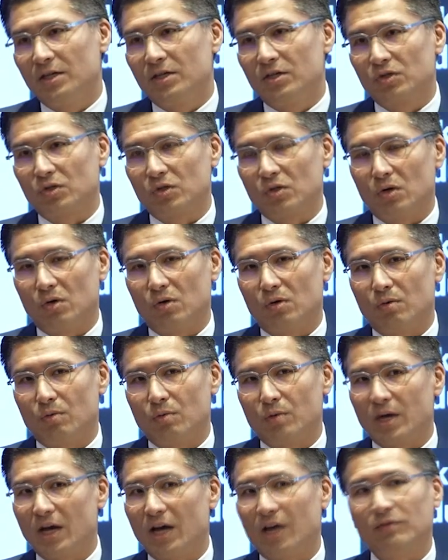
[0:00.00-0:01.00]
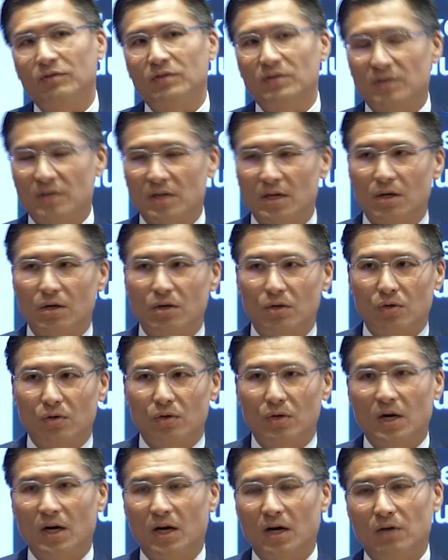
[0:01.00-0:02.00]
So we have to see,
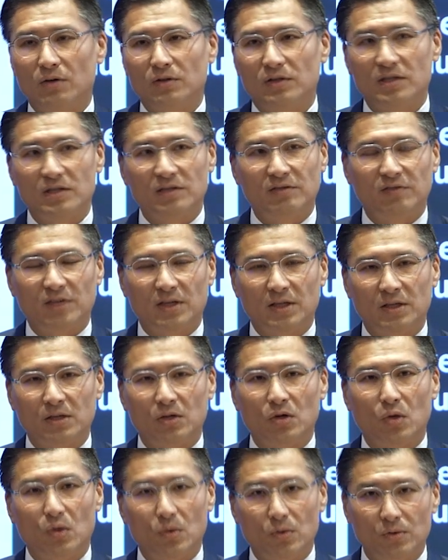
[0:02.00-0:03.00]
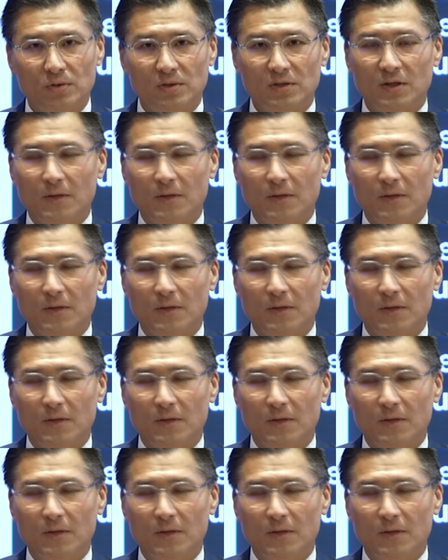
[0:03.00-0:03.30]
how these thing goes.